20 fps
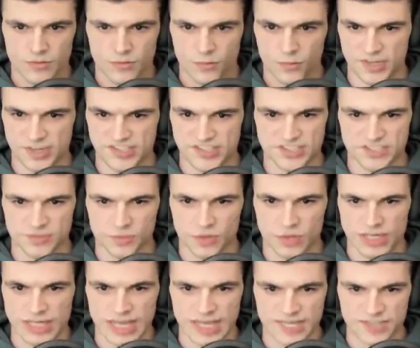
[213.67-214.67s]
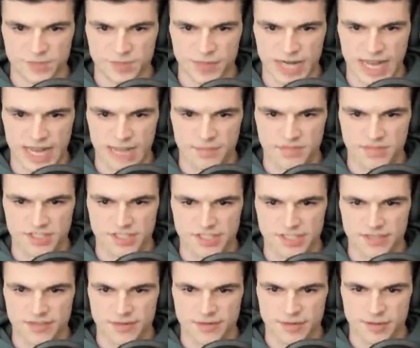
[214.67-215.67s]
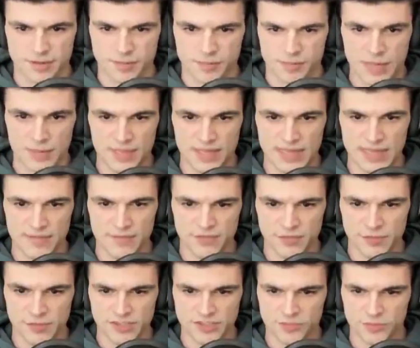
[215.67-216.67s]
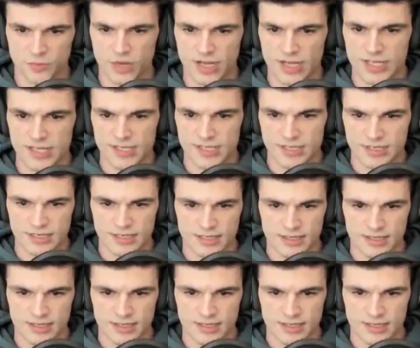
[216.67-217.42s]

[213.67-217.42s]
Witches, warlocks perhaps could maybe influence one.